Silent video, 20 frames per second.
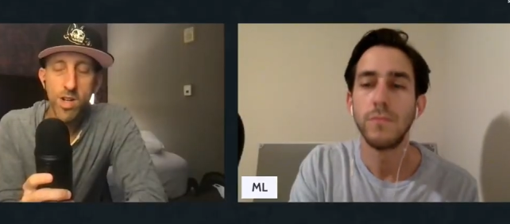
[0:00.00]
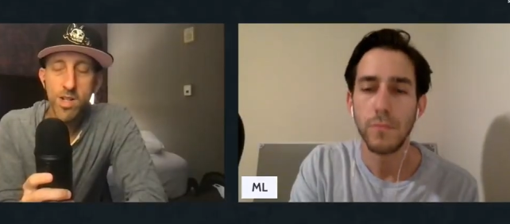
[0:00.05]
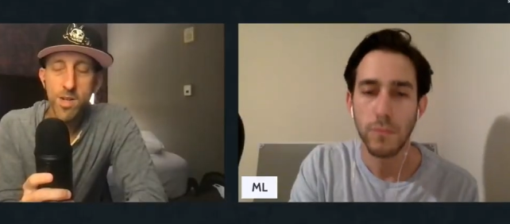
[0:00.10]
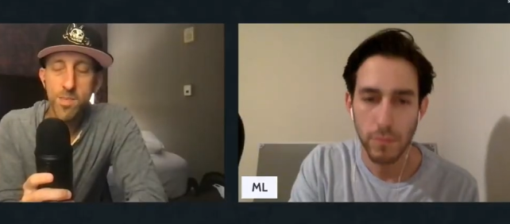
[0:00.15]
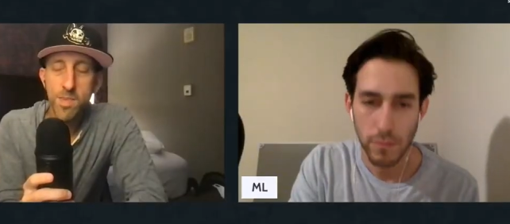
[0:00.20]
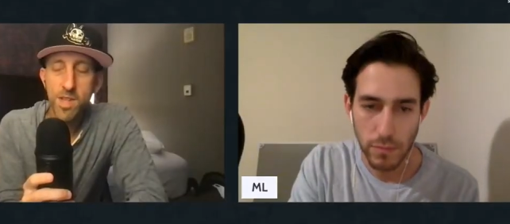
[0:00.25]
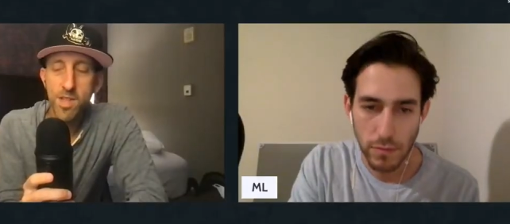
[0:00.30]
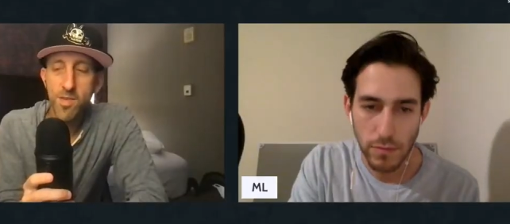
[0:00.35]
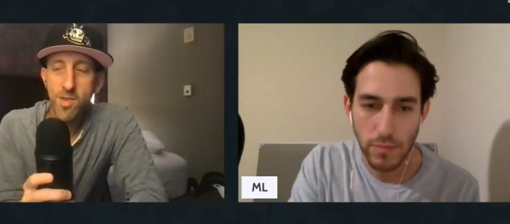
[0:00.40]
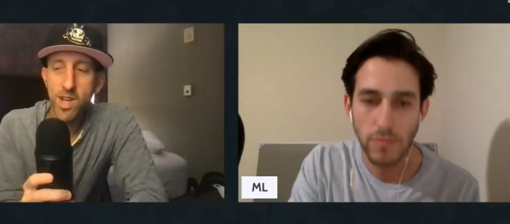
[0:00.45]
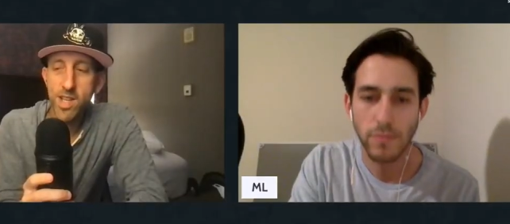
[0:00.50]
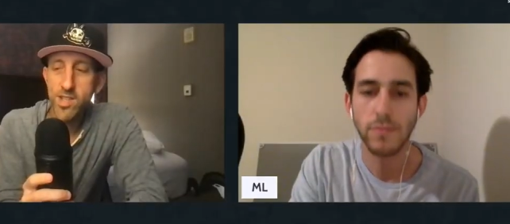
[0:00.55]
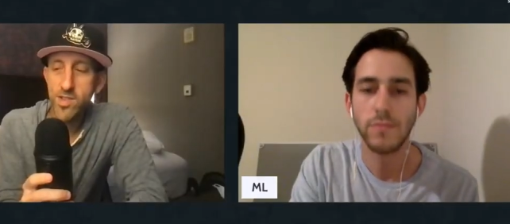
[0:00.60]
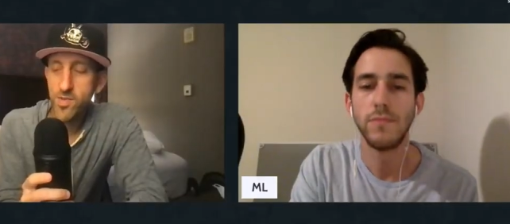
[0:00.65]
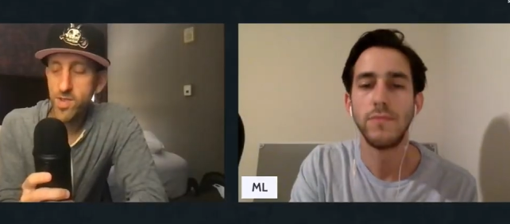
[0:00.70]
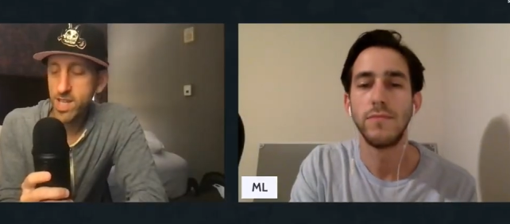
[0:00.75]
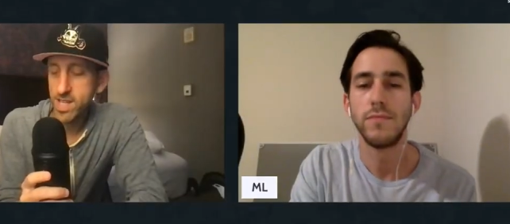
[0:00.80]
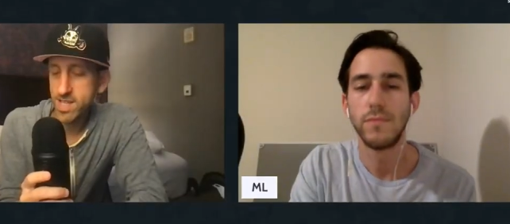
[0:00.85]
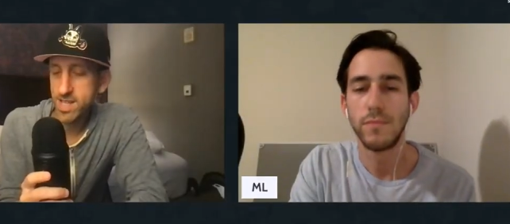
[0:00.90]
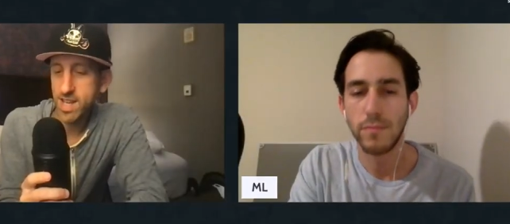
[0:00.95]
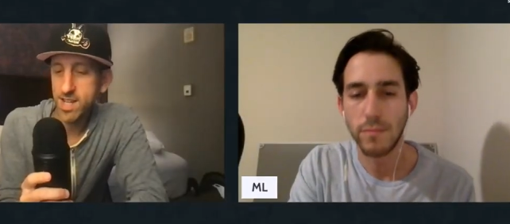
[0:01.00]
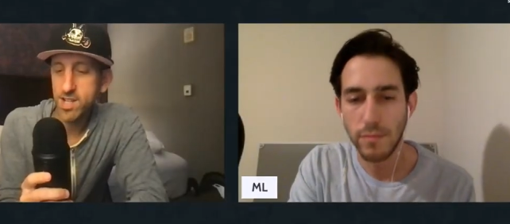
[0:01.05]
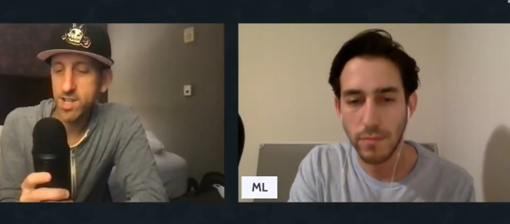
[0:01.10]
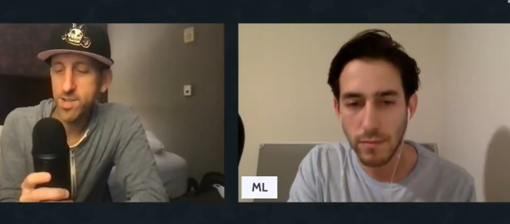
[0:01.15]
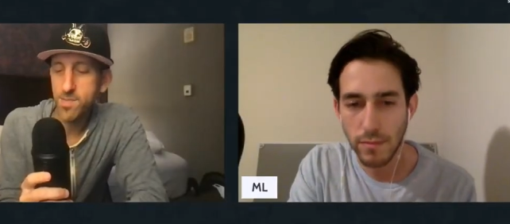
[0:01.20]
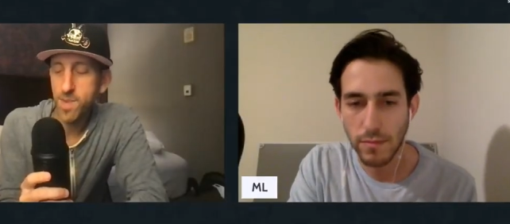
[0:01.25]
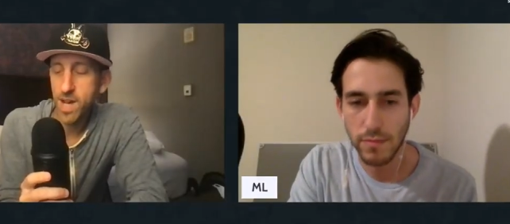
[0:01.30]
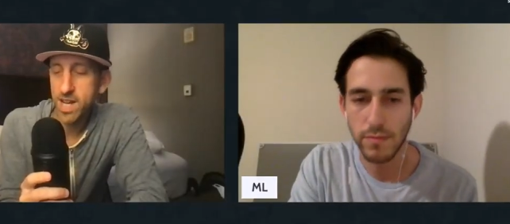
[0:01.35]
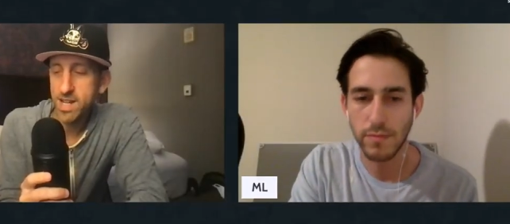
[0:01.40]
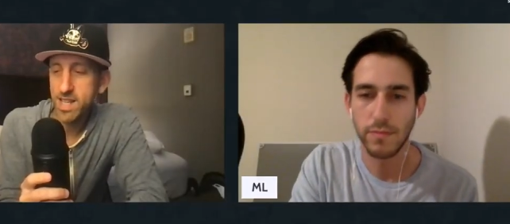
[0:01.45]
Speaker 1: Welcome to the Rights Ricky Sanchez
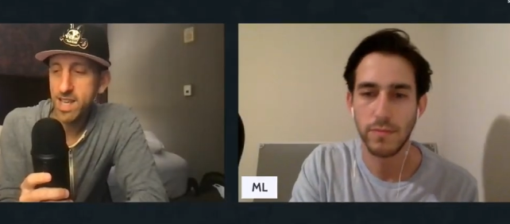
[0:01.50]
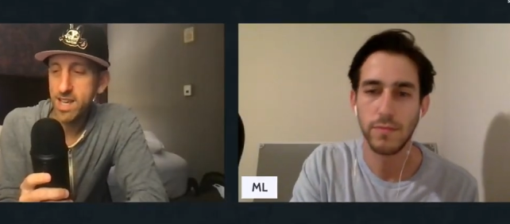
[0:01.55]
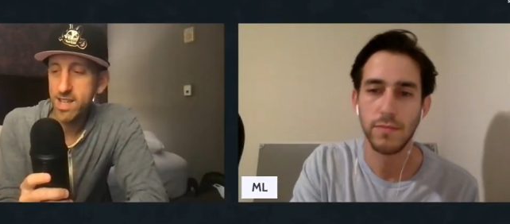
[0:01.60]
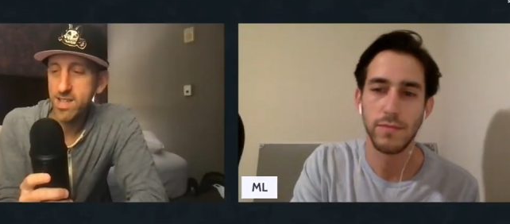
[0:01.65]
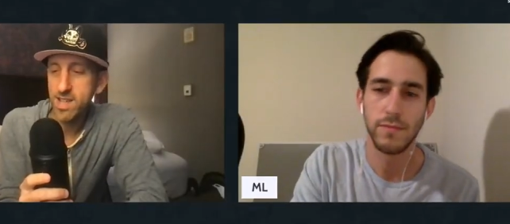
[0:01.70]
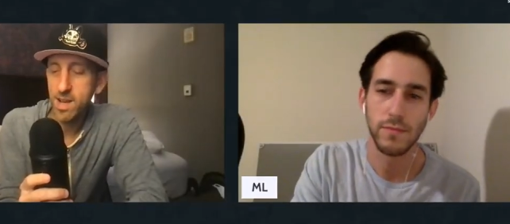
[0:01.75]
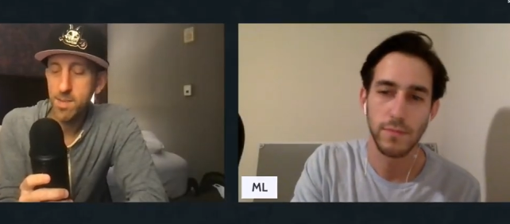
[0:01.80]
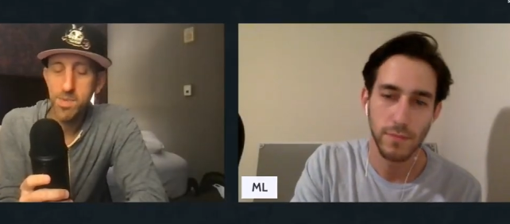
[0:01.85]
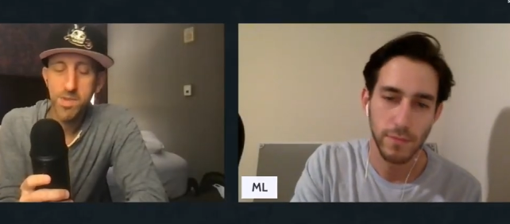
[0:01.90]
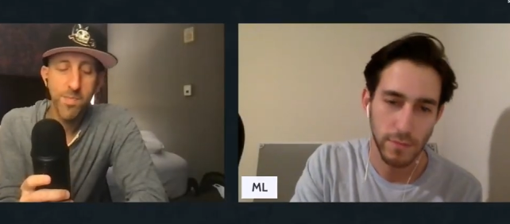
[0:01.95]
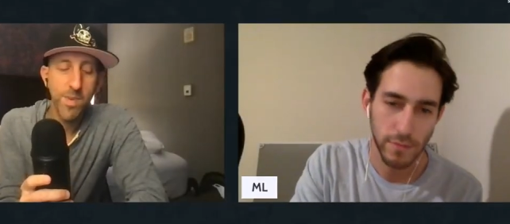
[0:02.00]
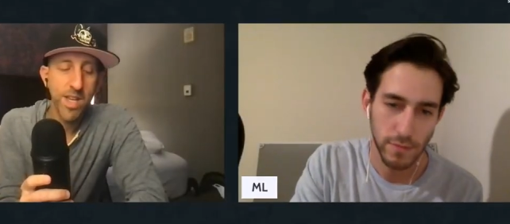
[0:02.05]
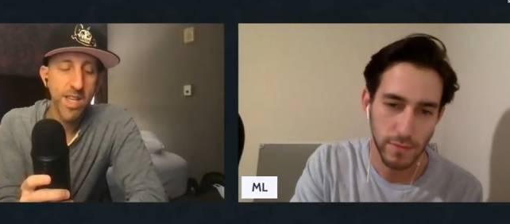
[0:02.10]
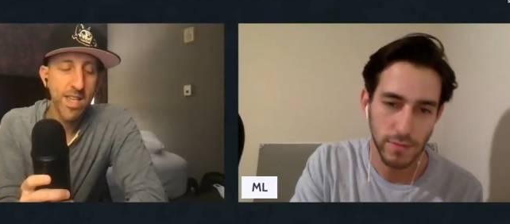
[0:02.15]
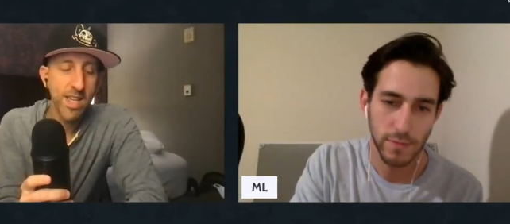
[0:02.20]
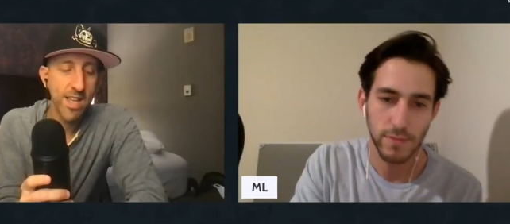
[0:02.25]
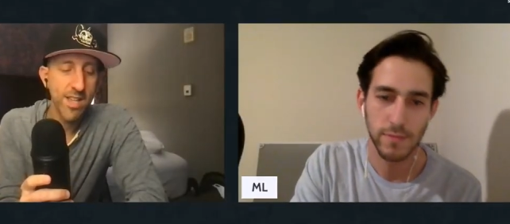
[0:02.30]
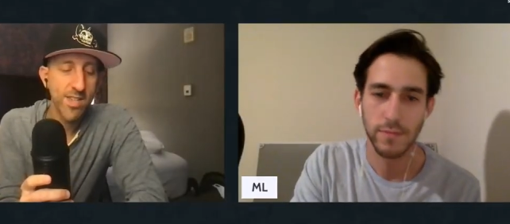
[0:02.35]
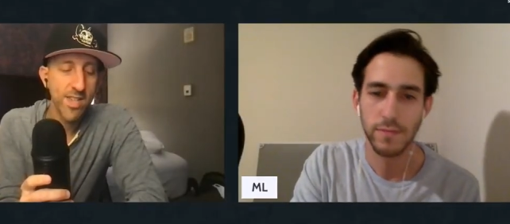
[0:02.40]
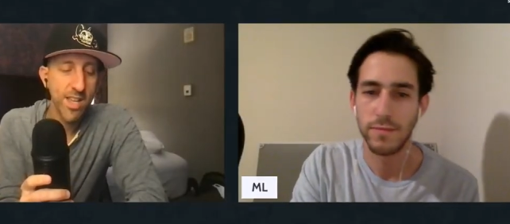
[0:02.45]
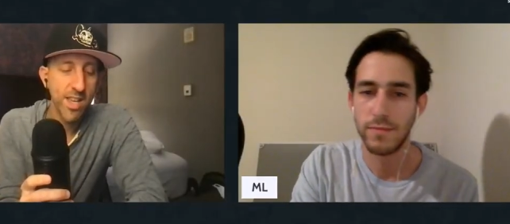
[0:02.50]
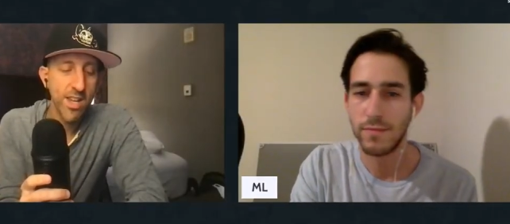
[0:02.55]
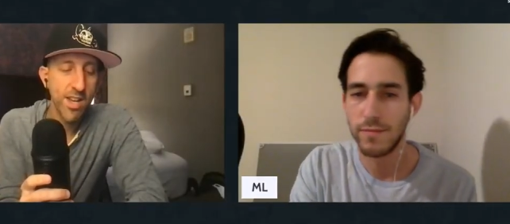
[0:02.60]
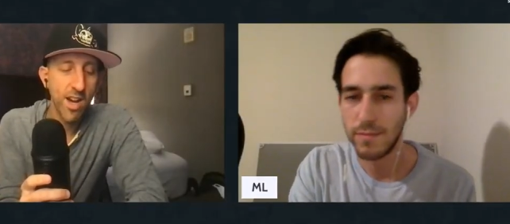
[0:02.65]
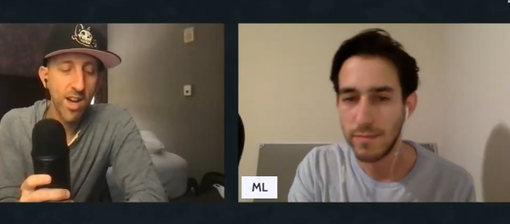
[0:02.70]
podcast. I'm Spike Eskin,